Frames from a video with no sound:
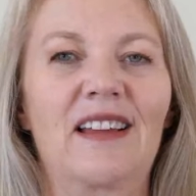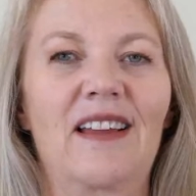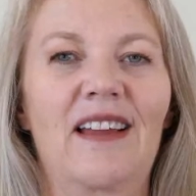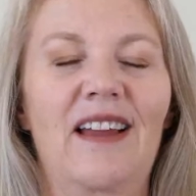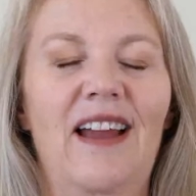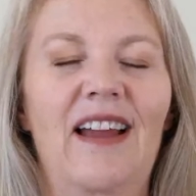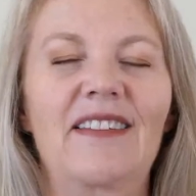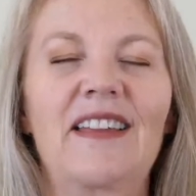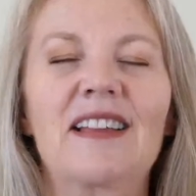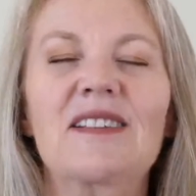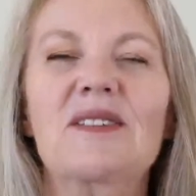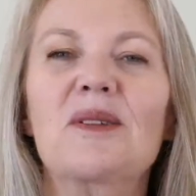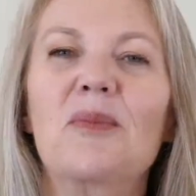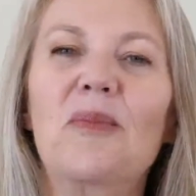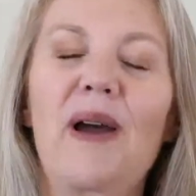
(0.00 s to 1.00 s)
And that's
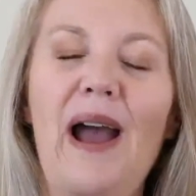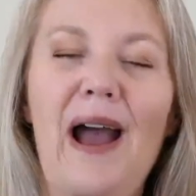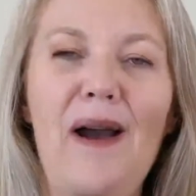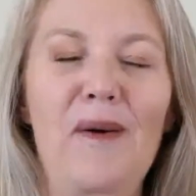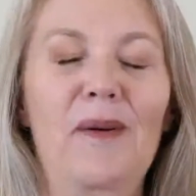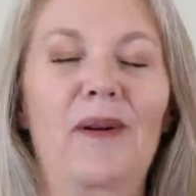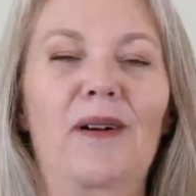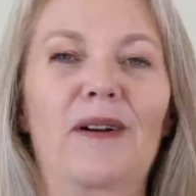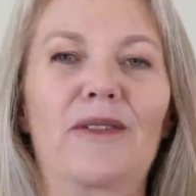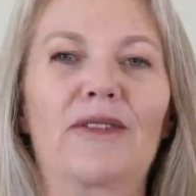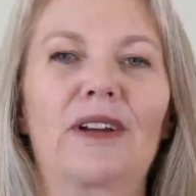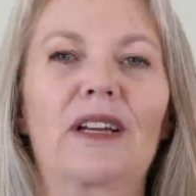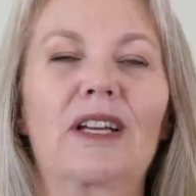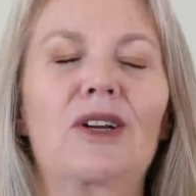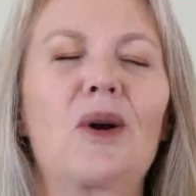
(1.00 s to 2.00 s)
the power of
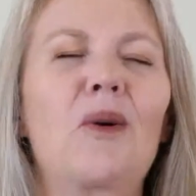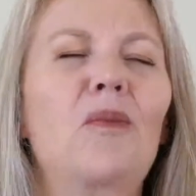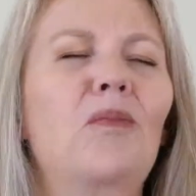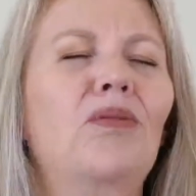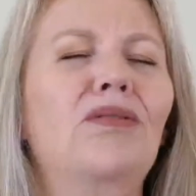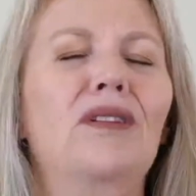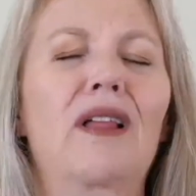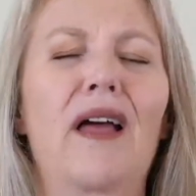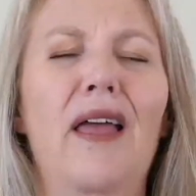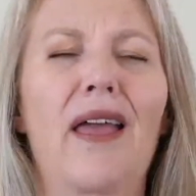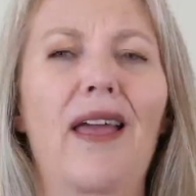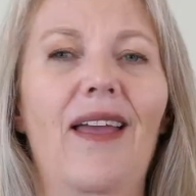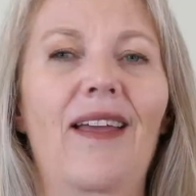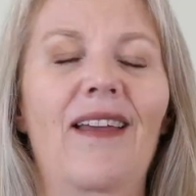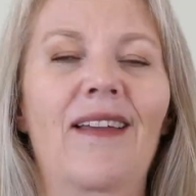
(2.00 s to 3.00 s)
it. Go
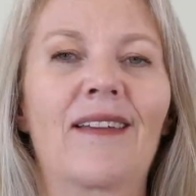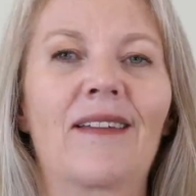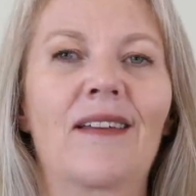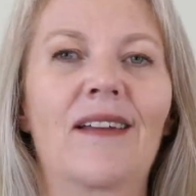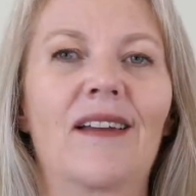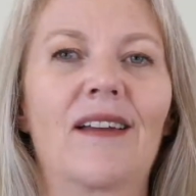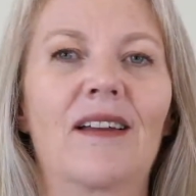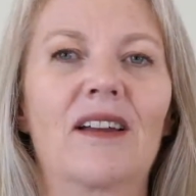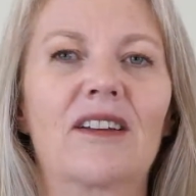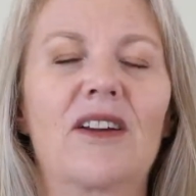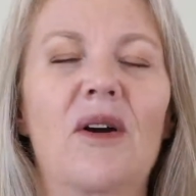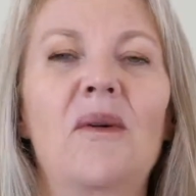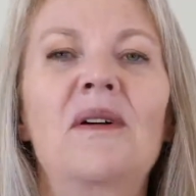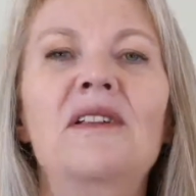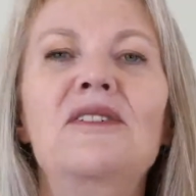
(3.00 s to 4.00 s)
play.
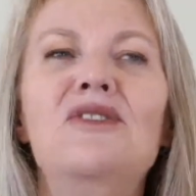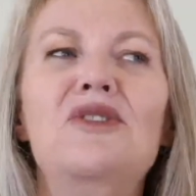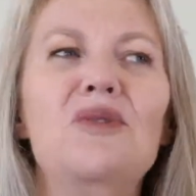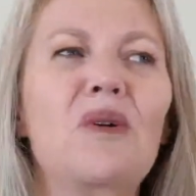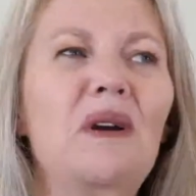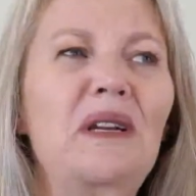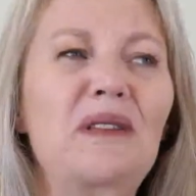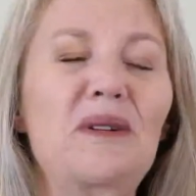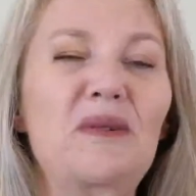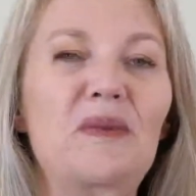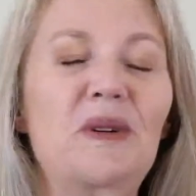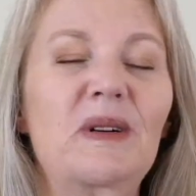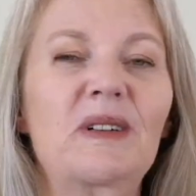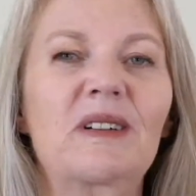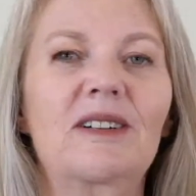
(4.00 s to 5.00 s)
Go enjoy the
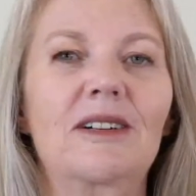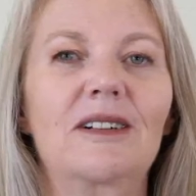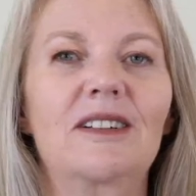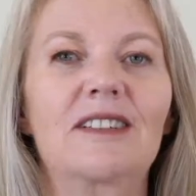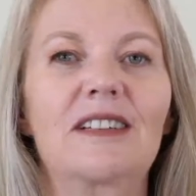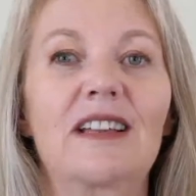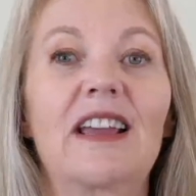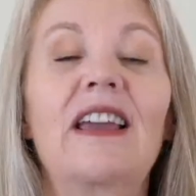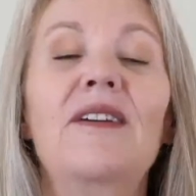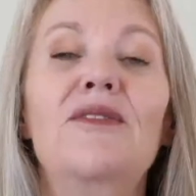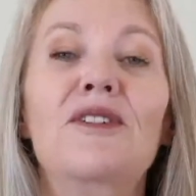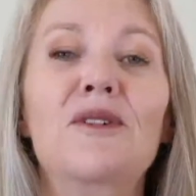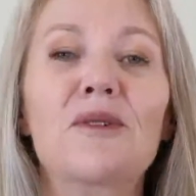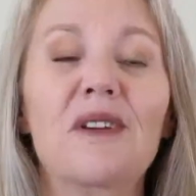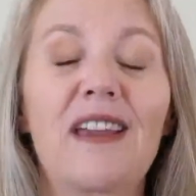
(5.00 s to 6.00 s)
world if
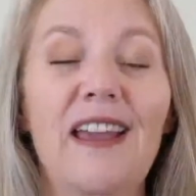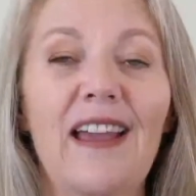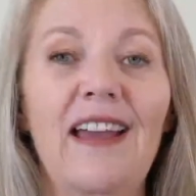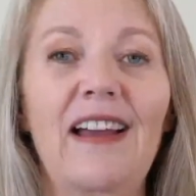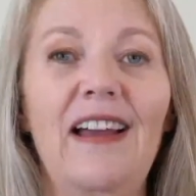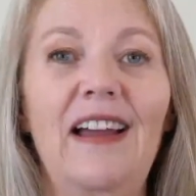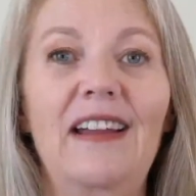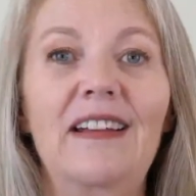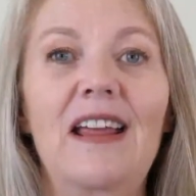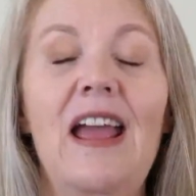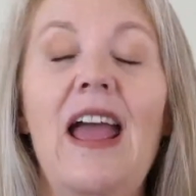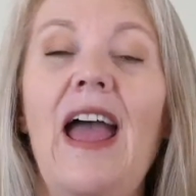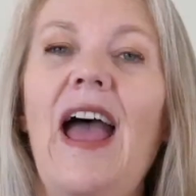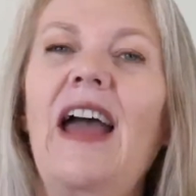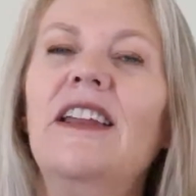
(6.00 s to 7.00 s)
you can.
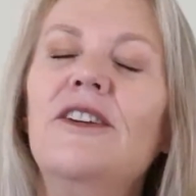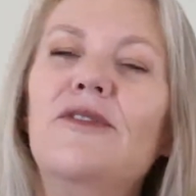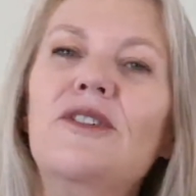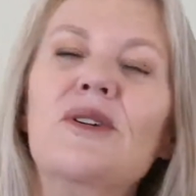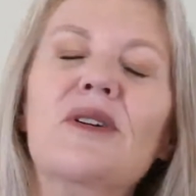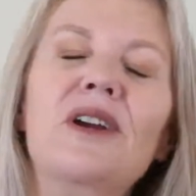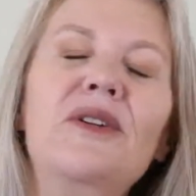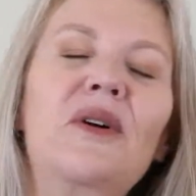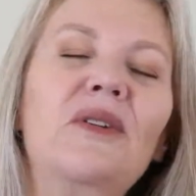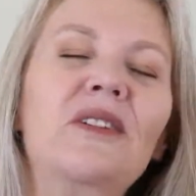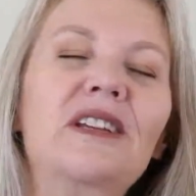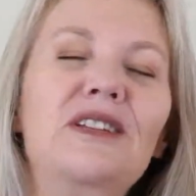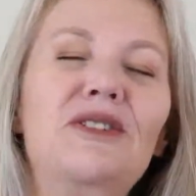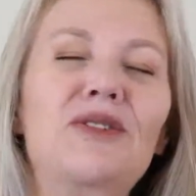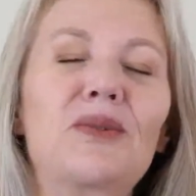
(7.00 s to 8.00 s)
And if you can
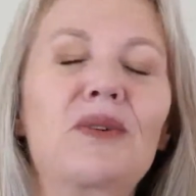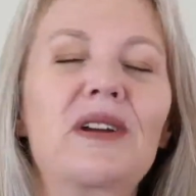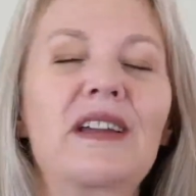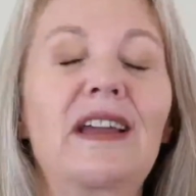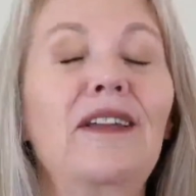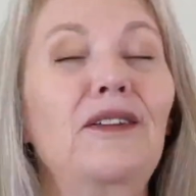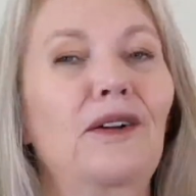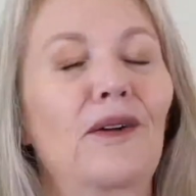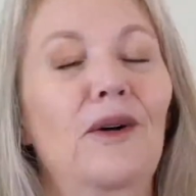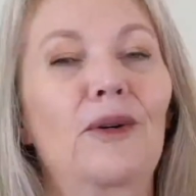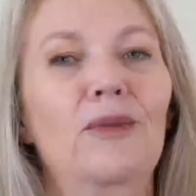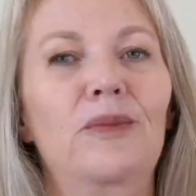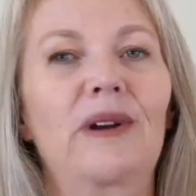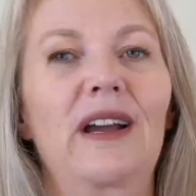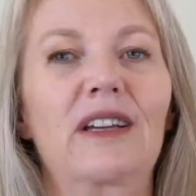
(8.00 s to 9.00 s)
only do it in your
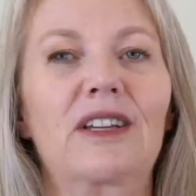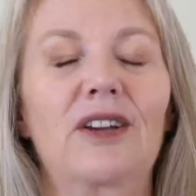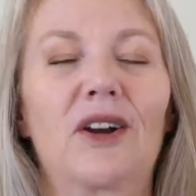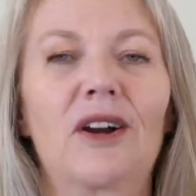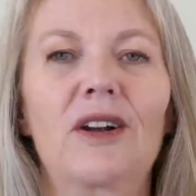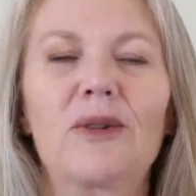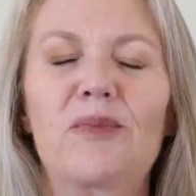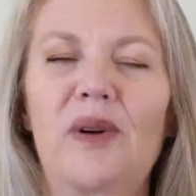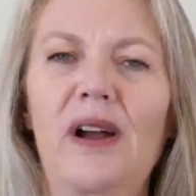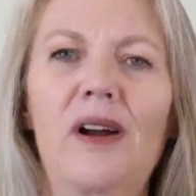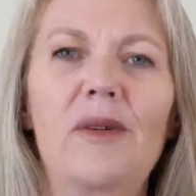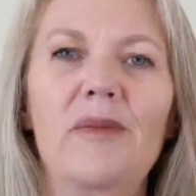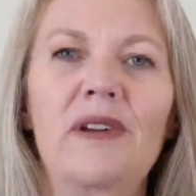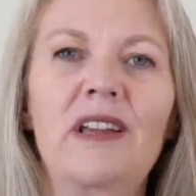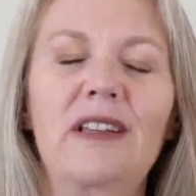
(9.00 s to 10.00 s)
own backyard, by all
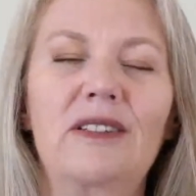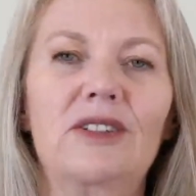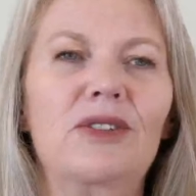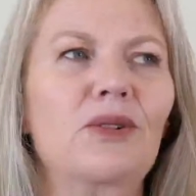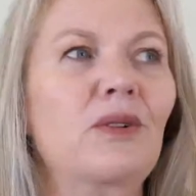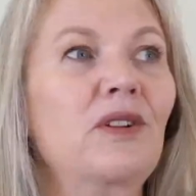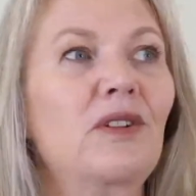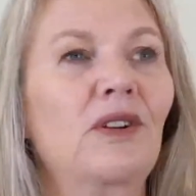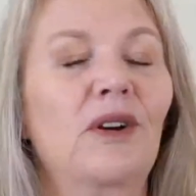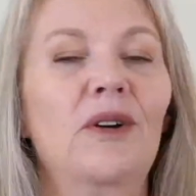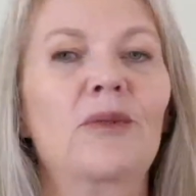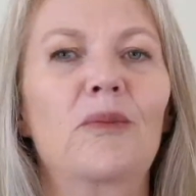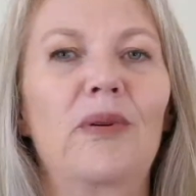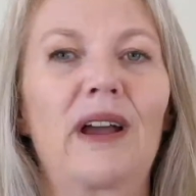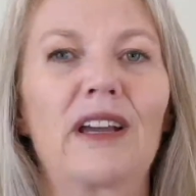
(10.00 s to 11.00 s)
means, do it in your
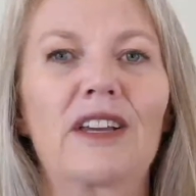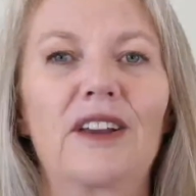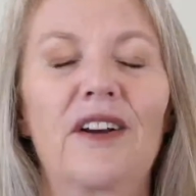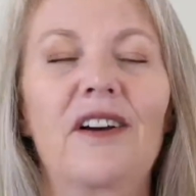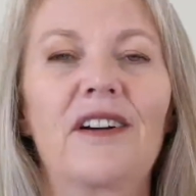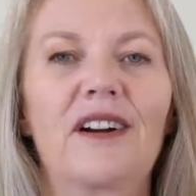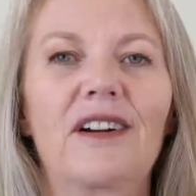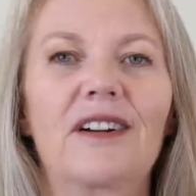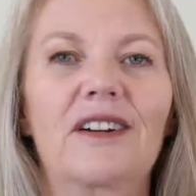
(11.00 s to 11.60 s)
own backyard,